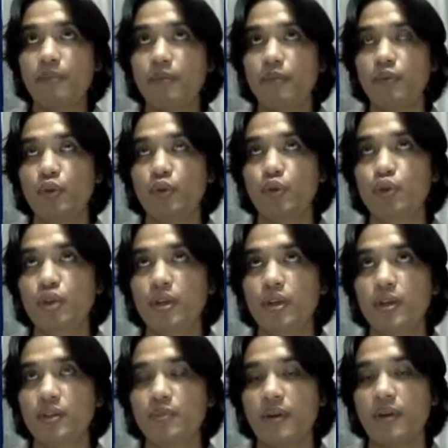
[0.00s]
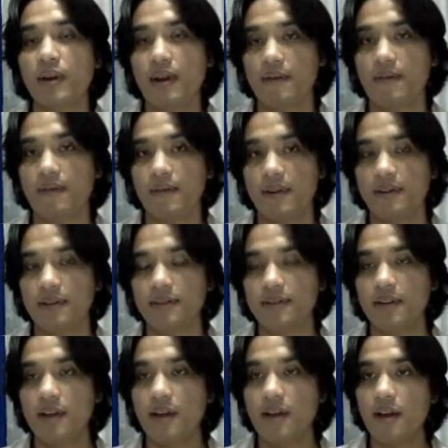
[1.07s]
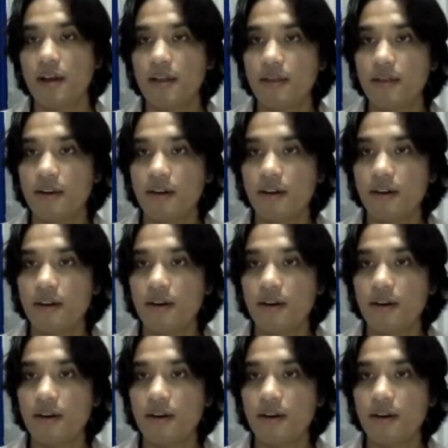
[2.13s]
using as my reference the